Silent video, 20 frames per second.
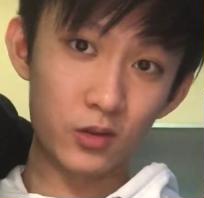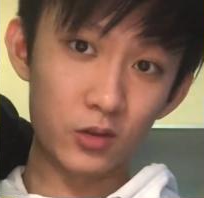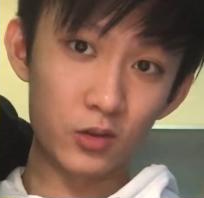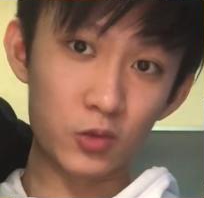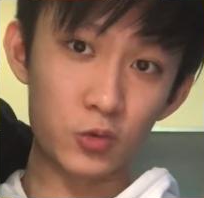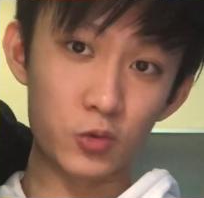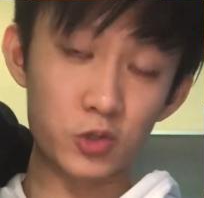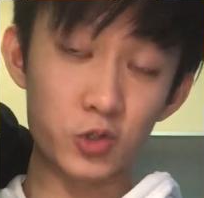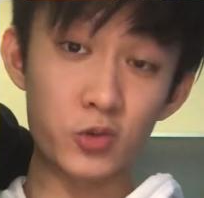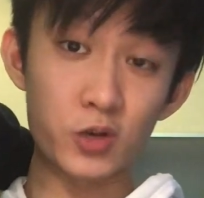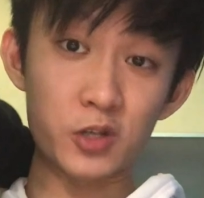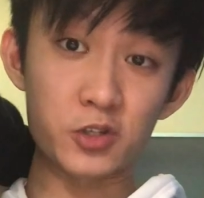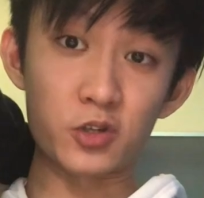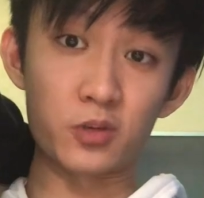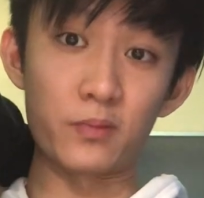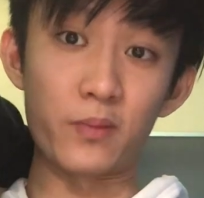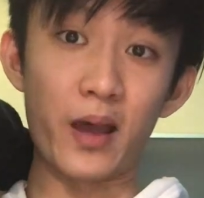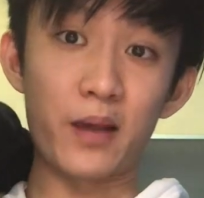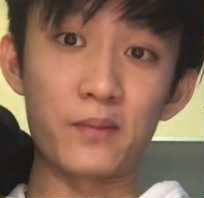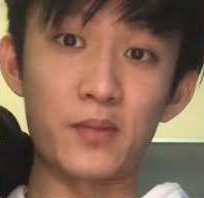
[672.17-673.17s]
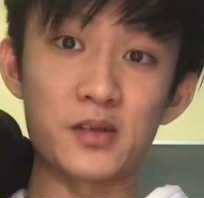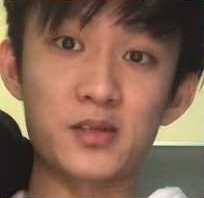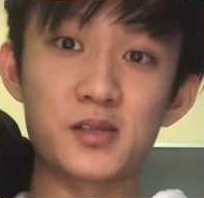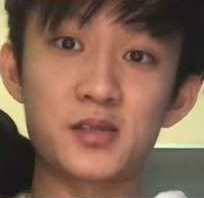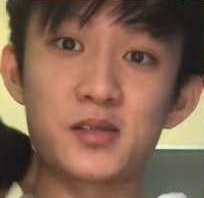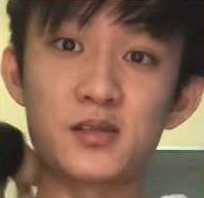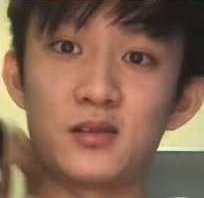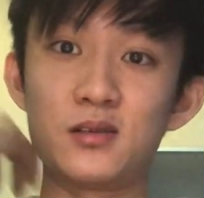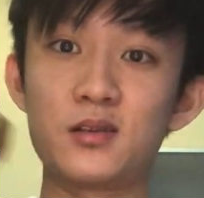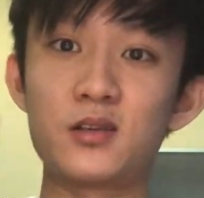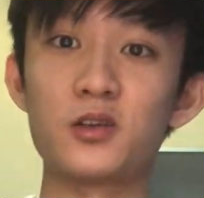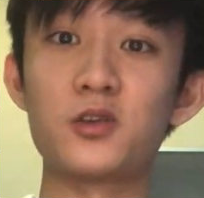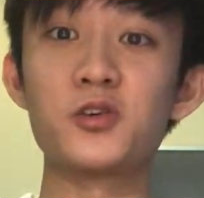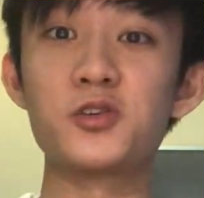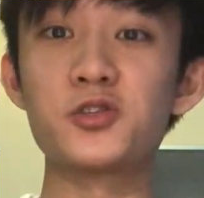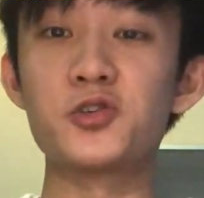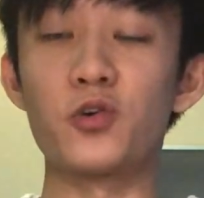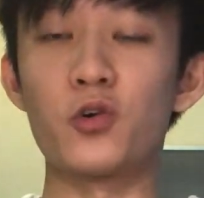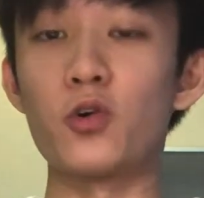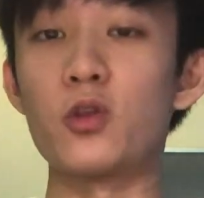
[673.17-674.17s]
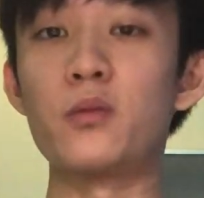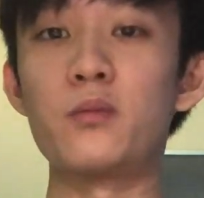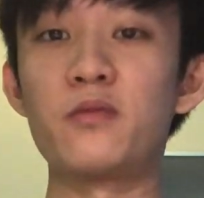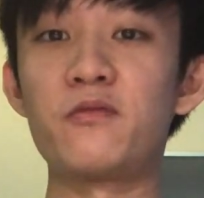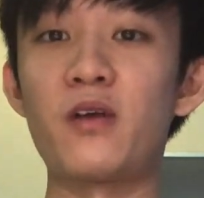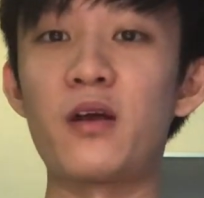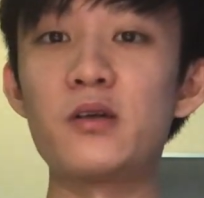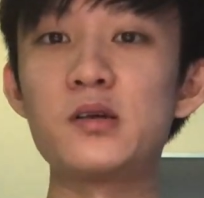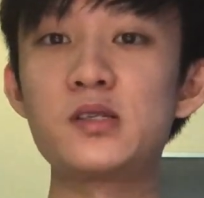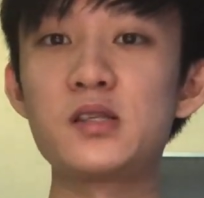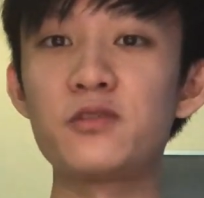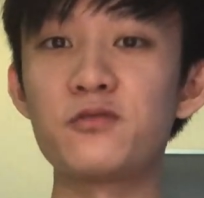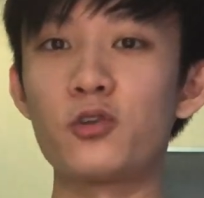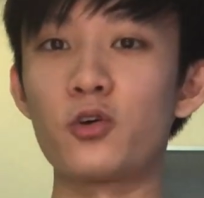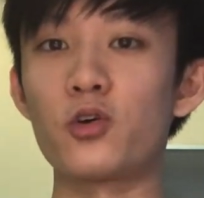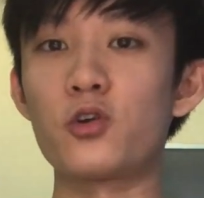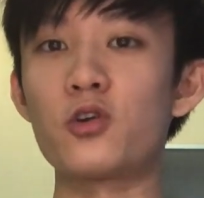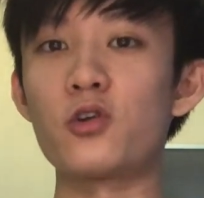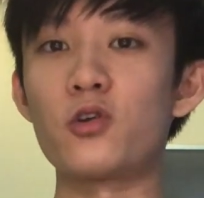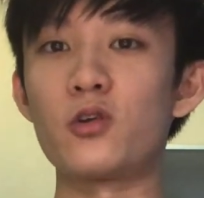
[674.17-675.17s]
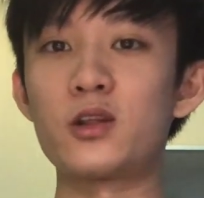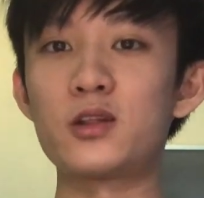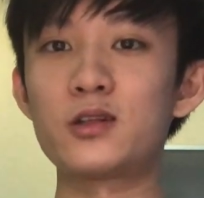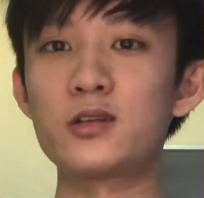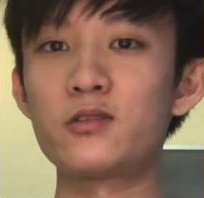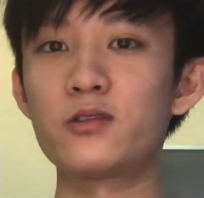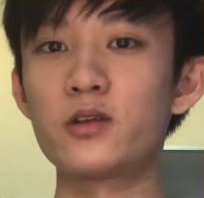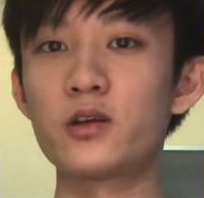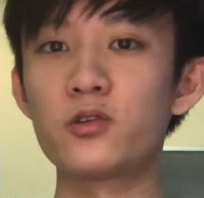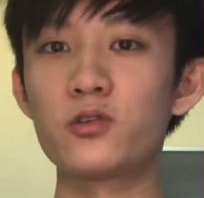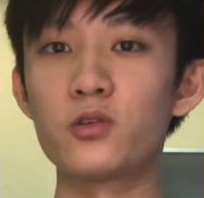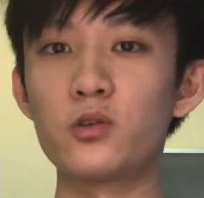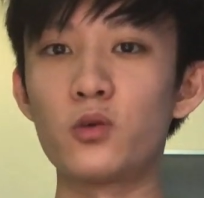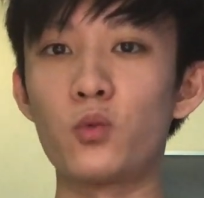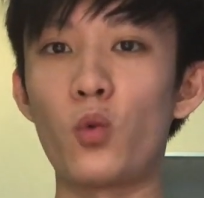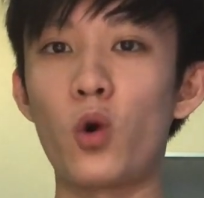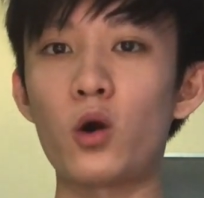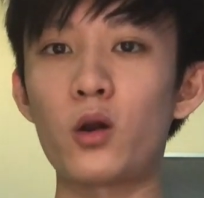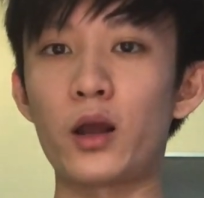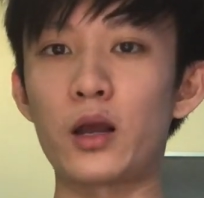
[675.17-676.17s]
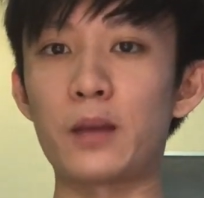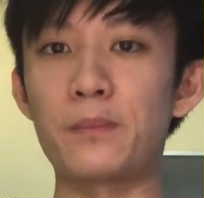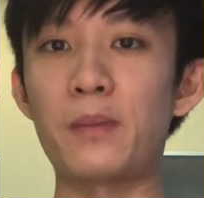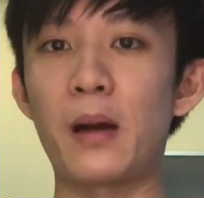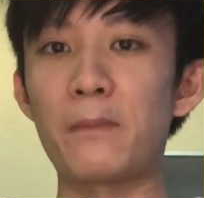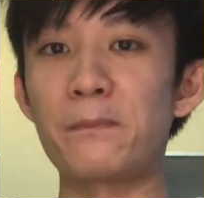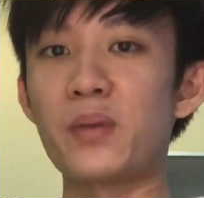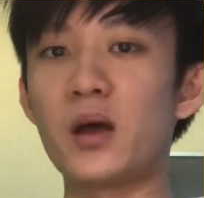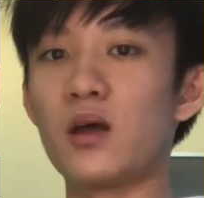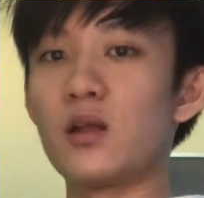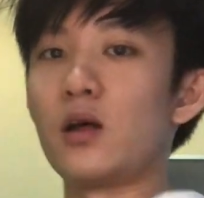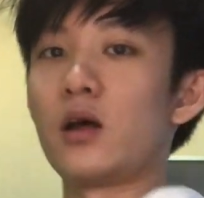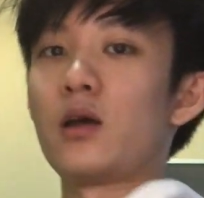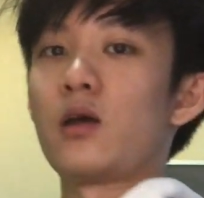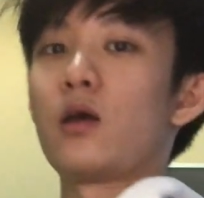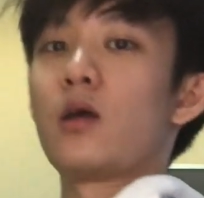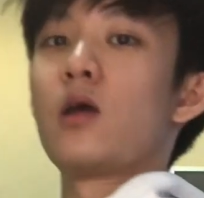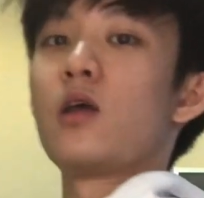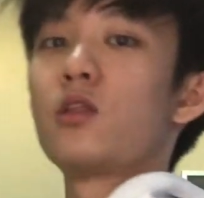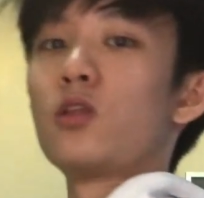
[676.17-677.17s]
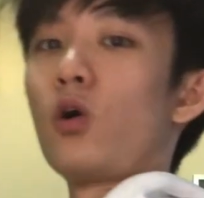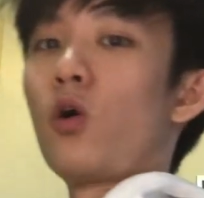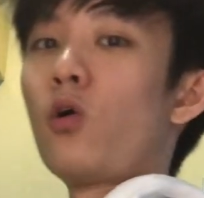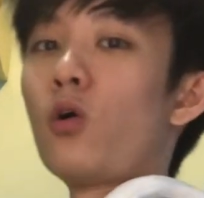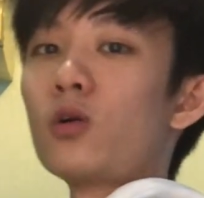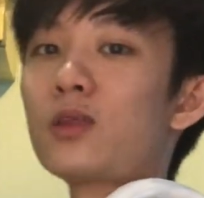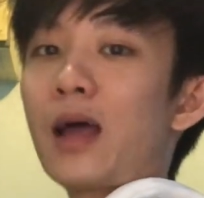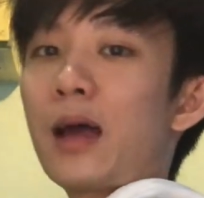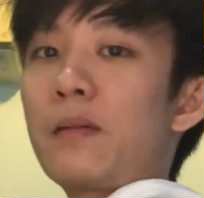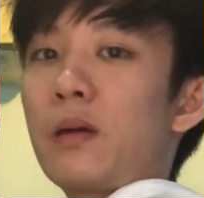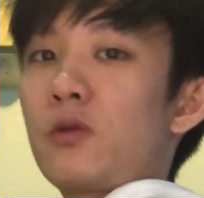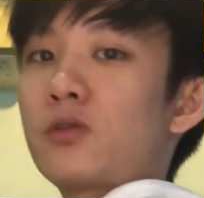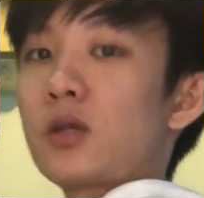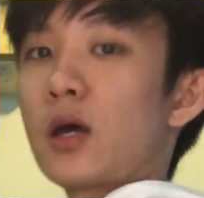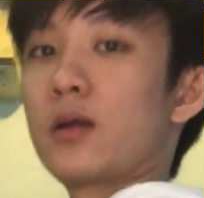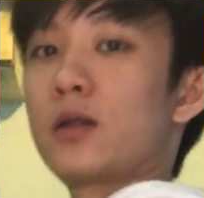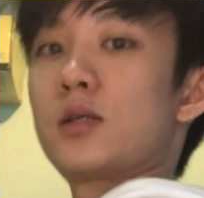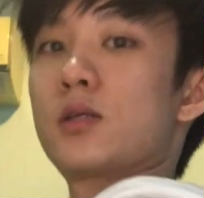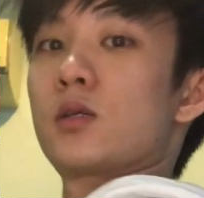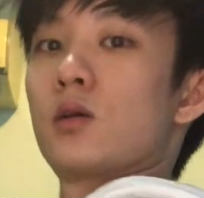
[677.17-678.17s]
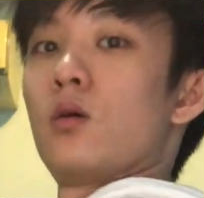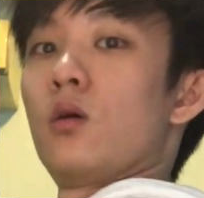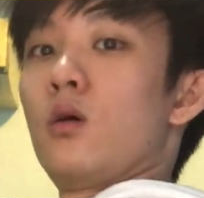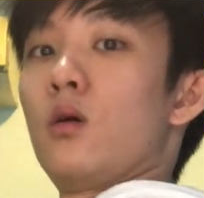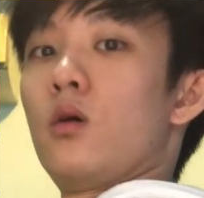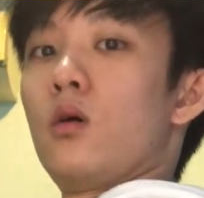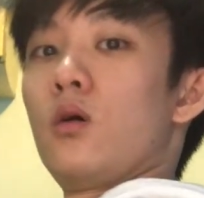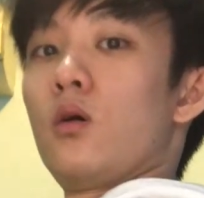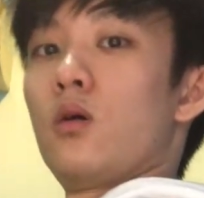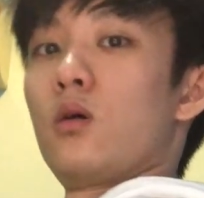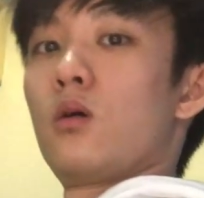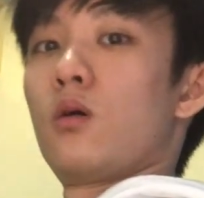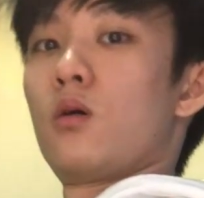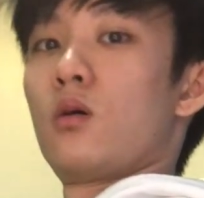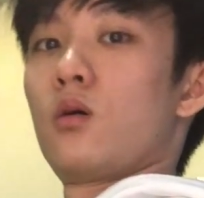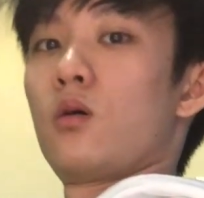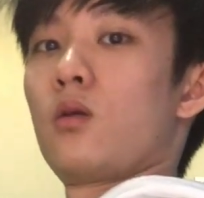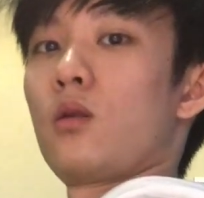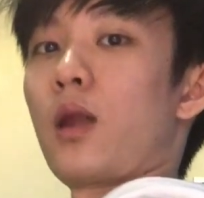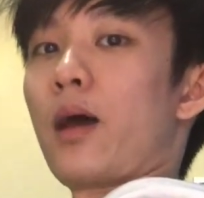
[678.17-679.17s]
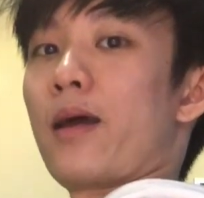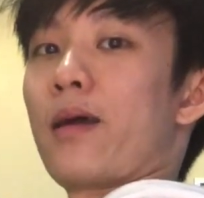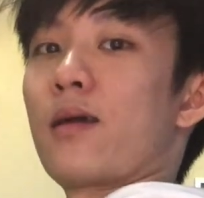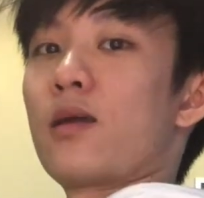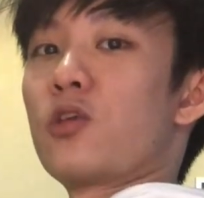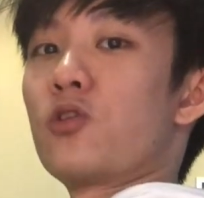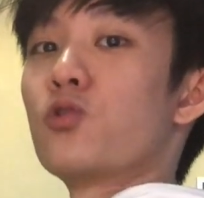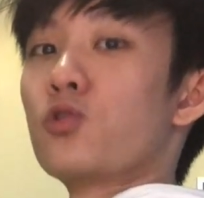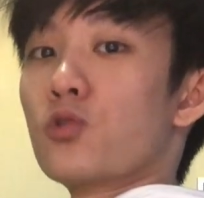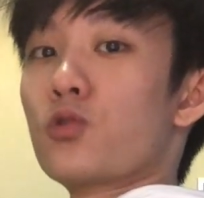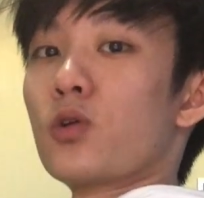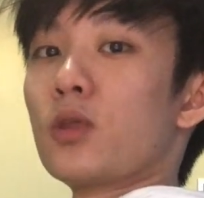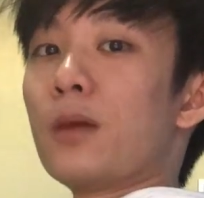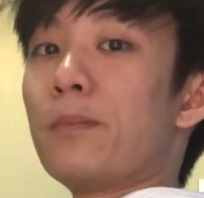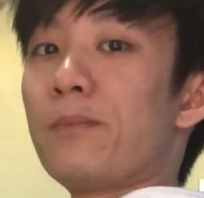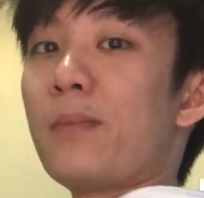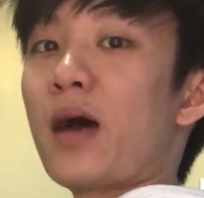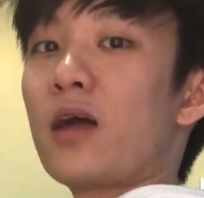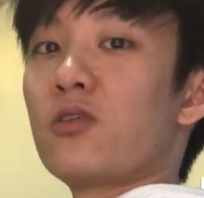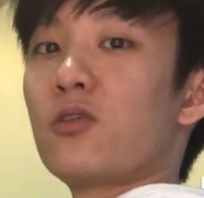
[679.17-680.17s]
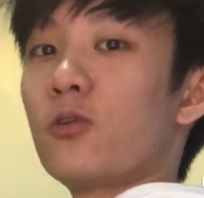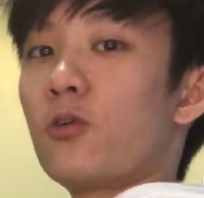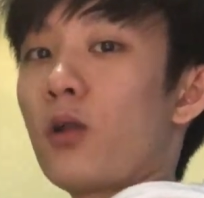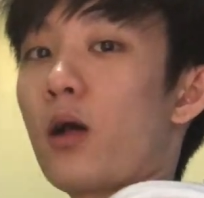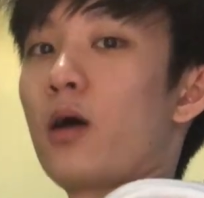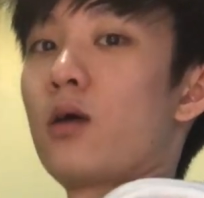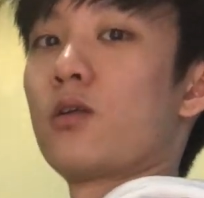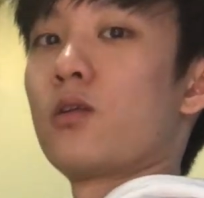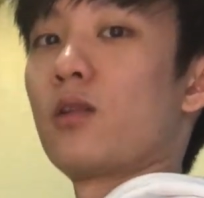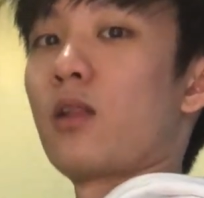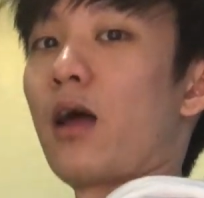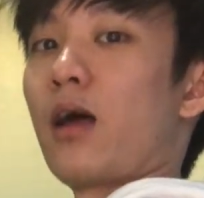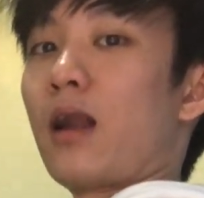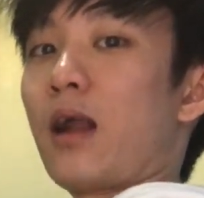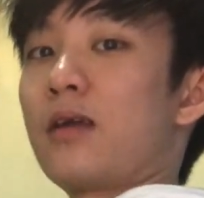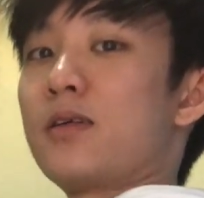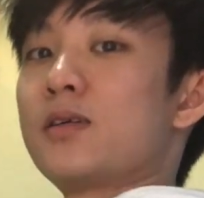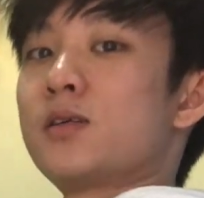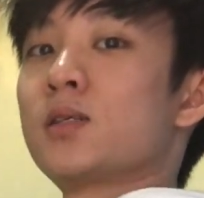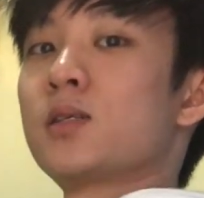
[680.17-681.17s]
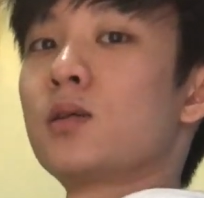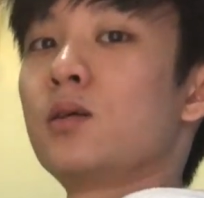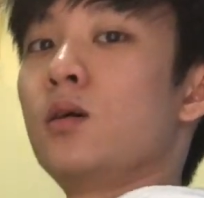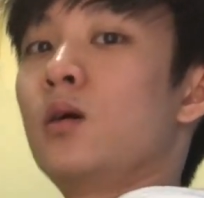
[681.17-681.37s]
to stretch your back muscles a bit, because you're going to be very stiff. You're literally going to walk like a puppet. Like, the whole time I was like this, like you couldn't bend, like this.